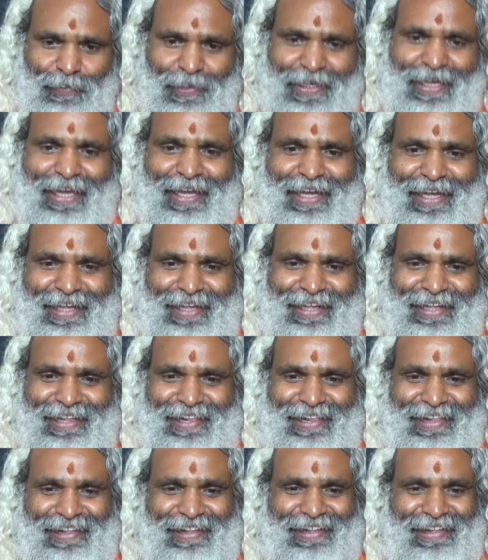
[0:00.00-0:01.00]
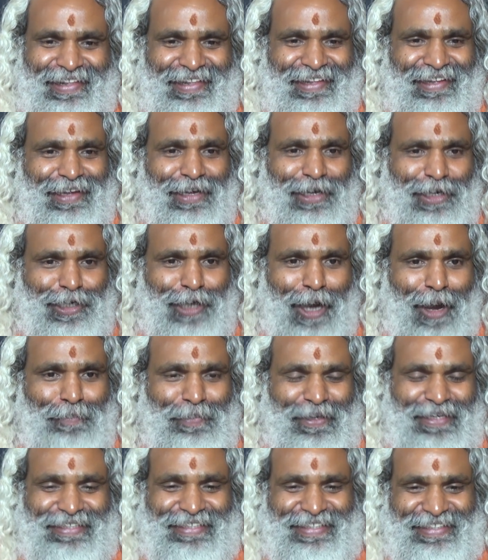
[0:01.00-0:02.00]
okay? Rub
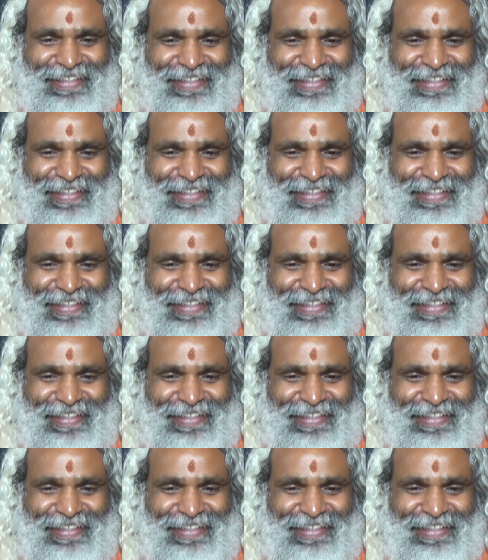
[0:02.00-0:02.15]
it.